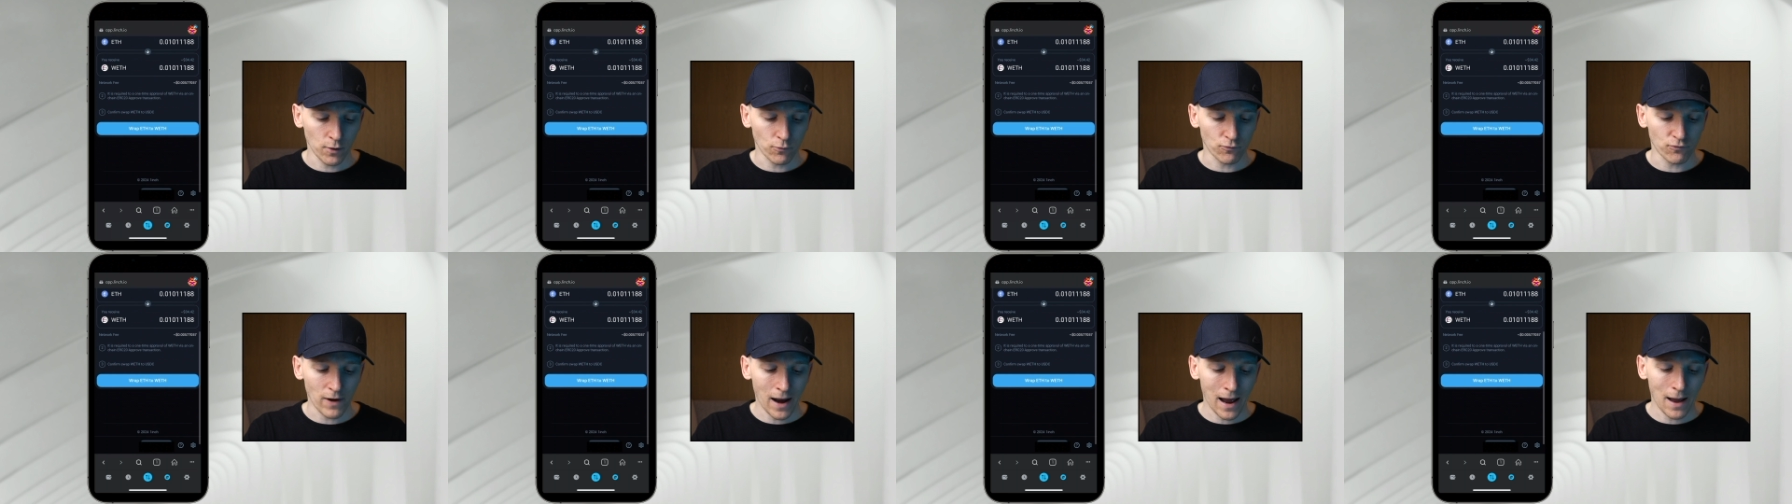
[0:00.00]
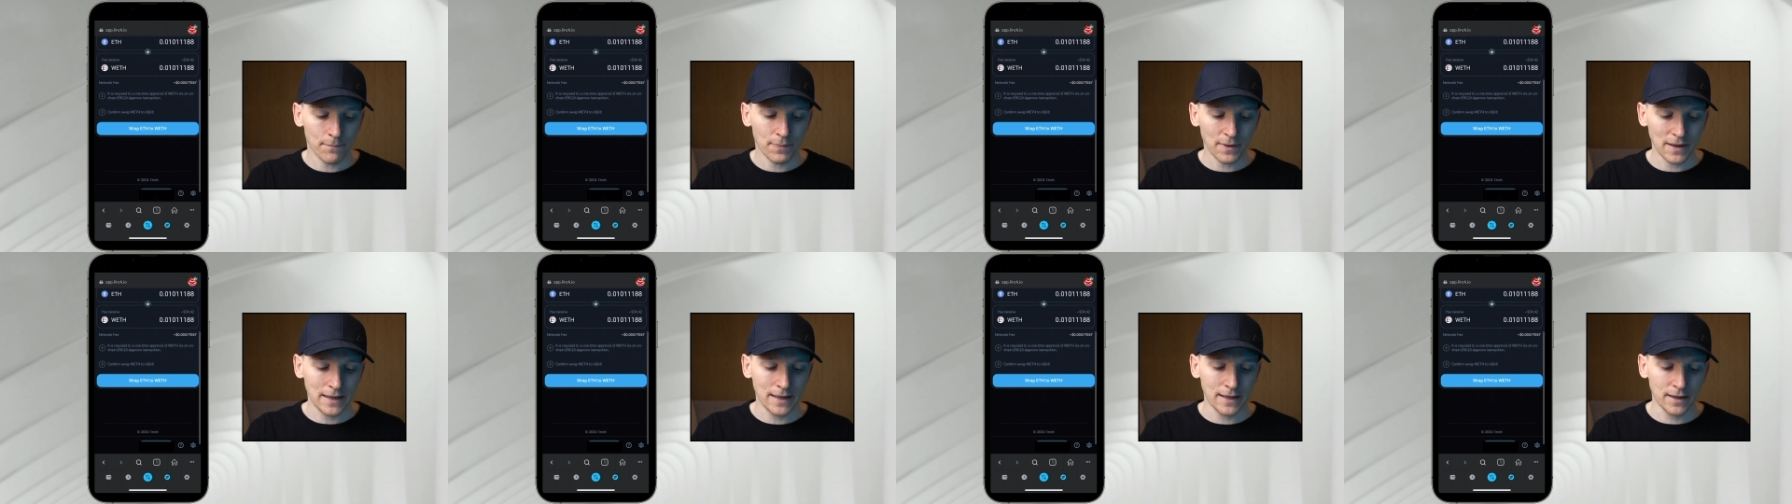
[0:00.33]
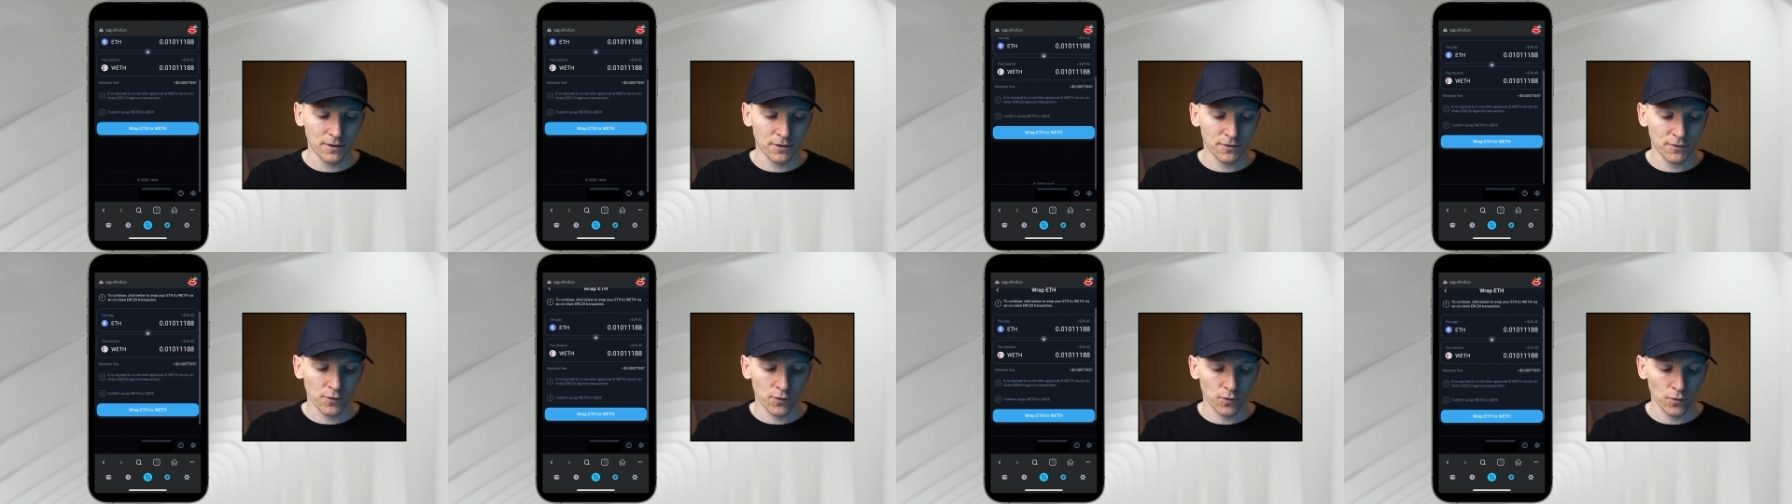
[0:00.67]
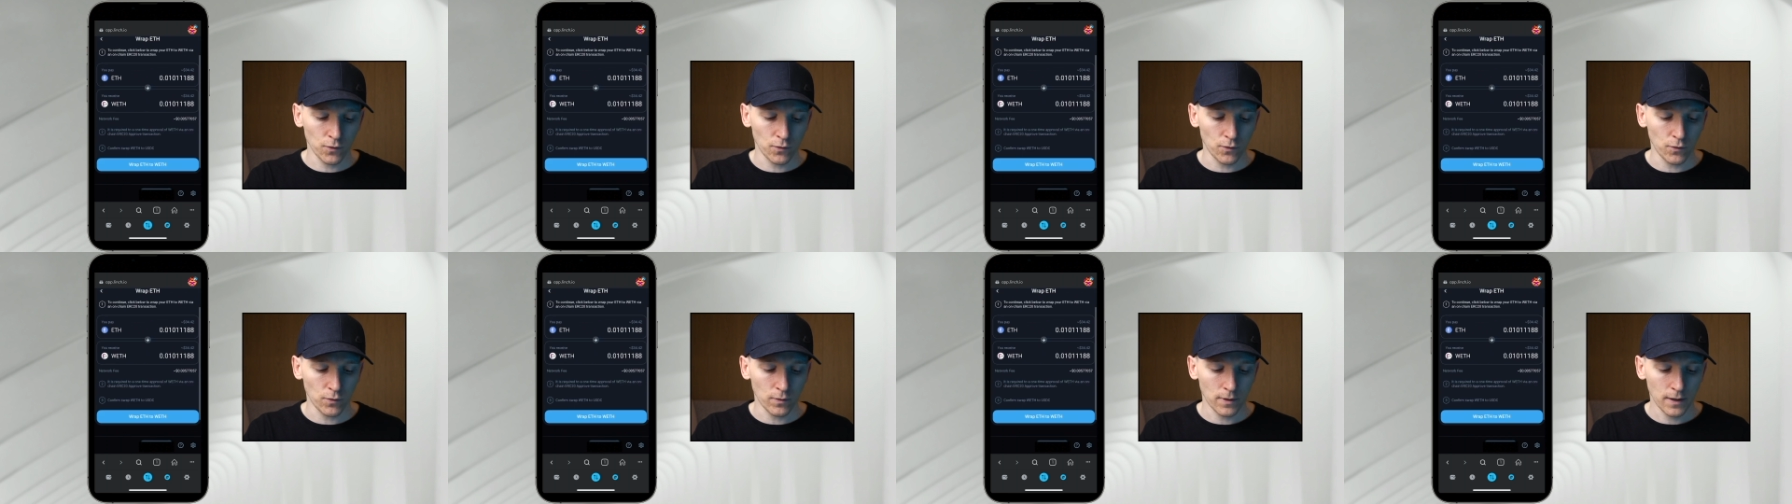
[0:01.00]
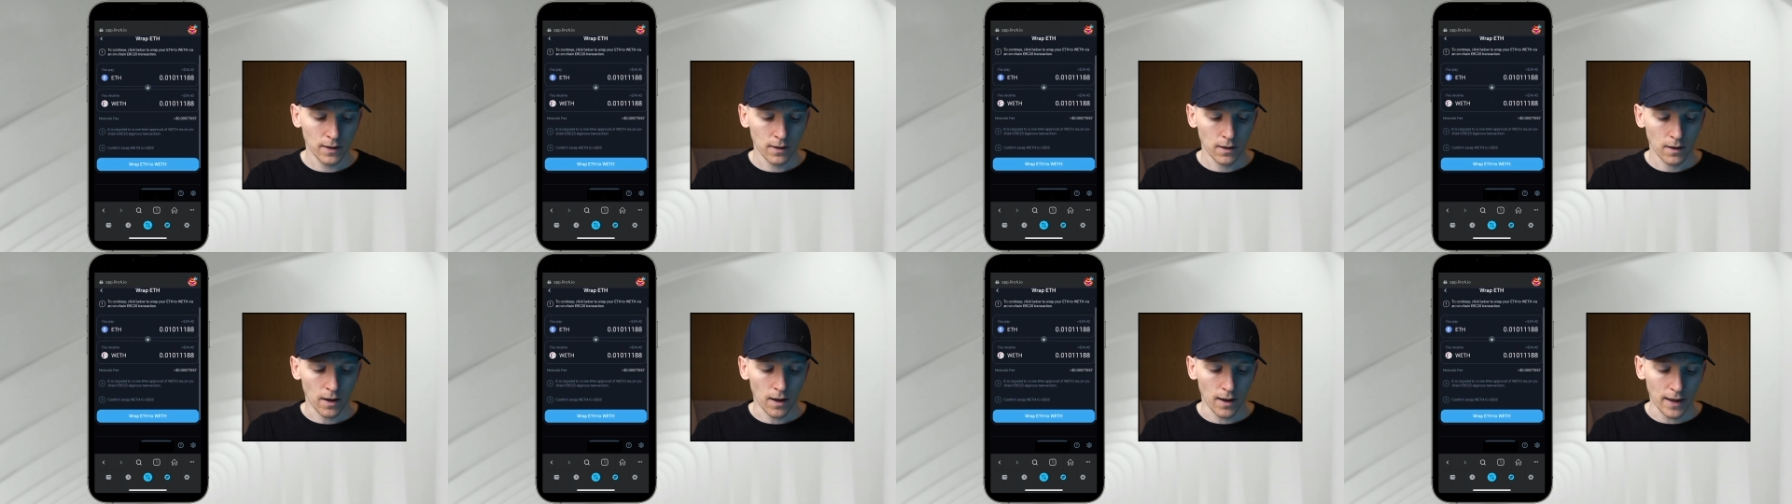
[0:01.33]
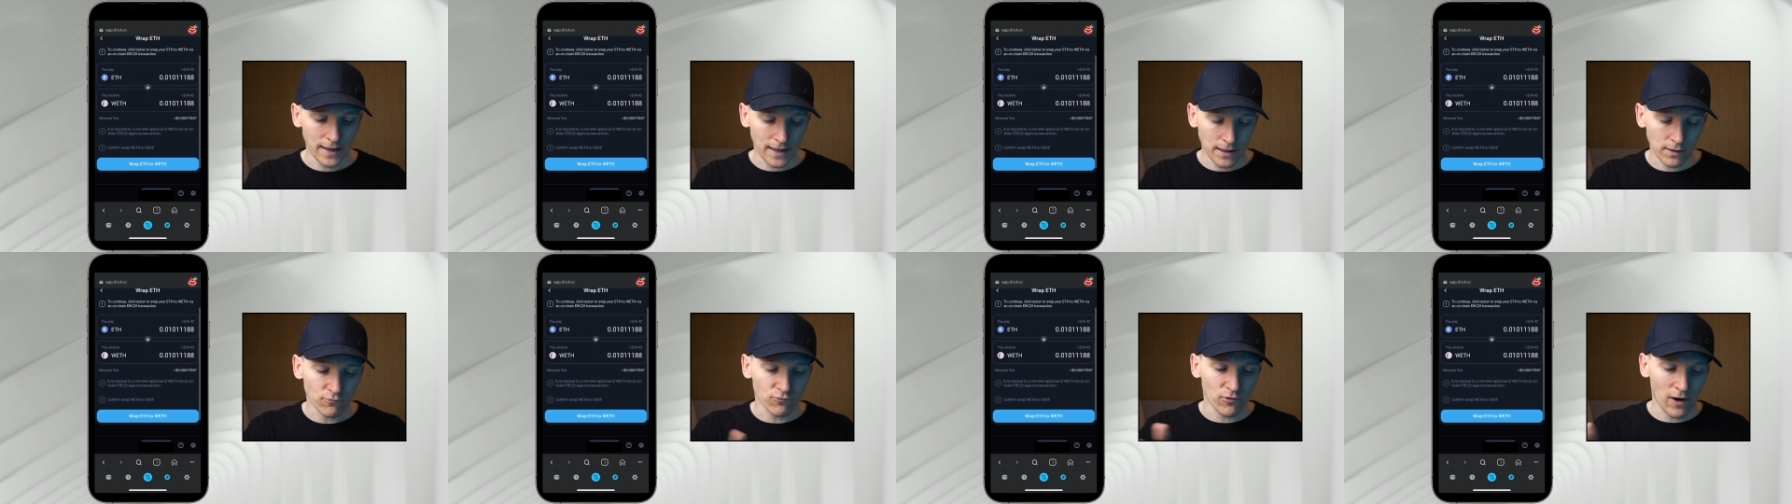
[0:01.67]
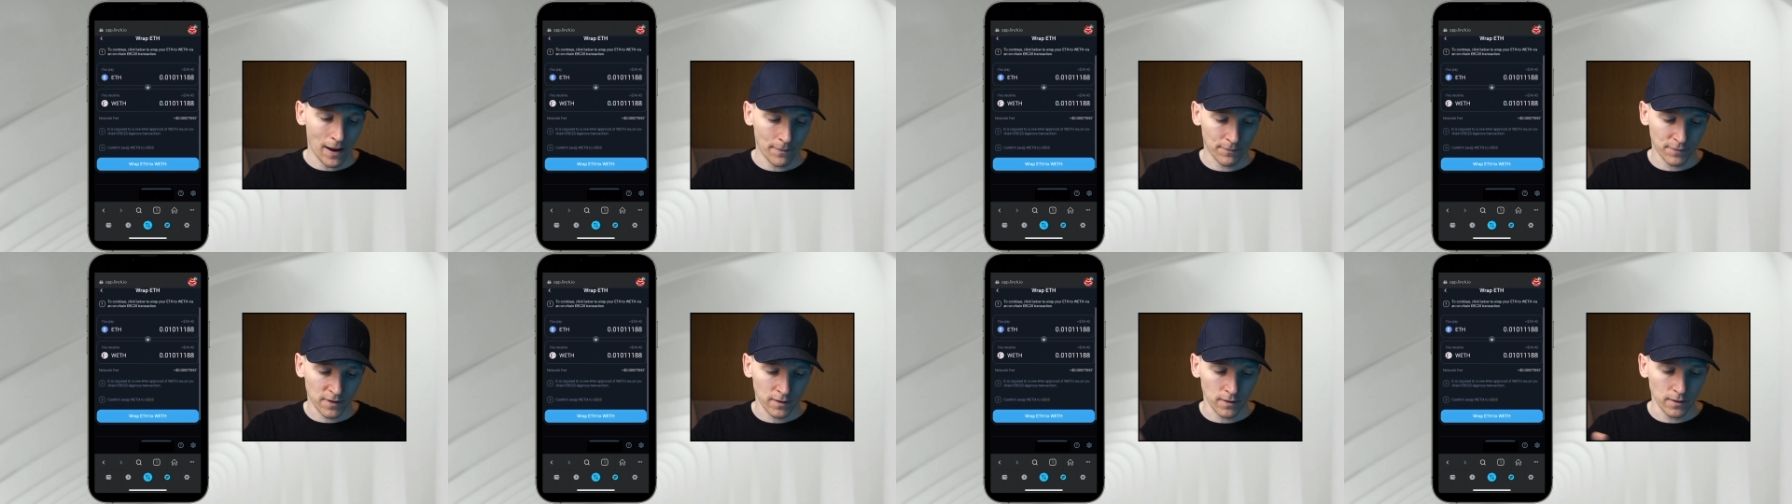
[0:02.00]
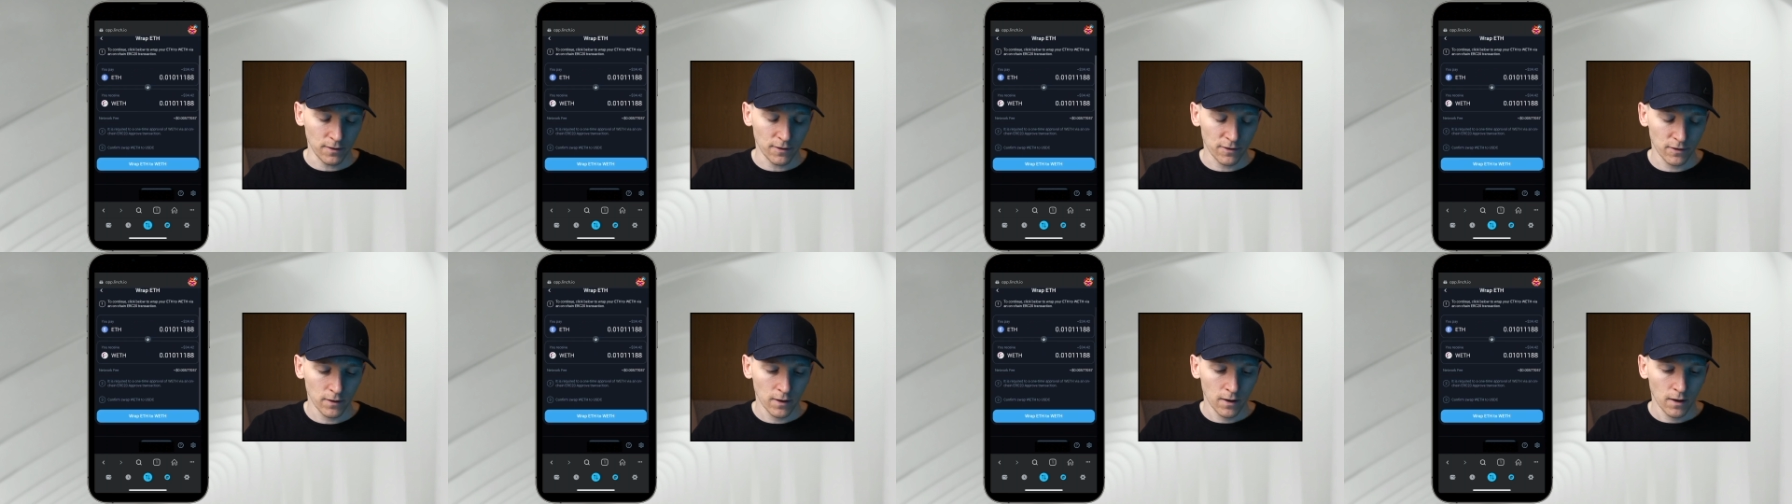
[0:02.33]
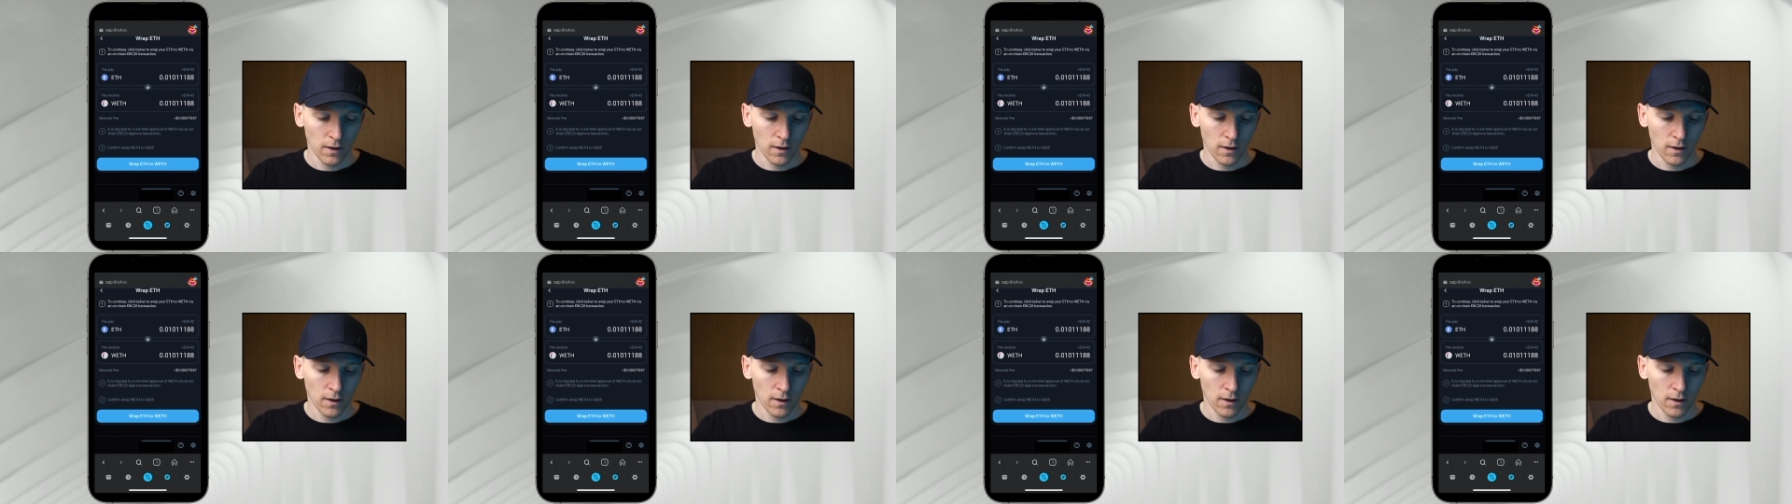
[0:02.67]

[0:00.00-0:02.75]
wrap E T H to uh, wrapped E T H.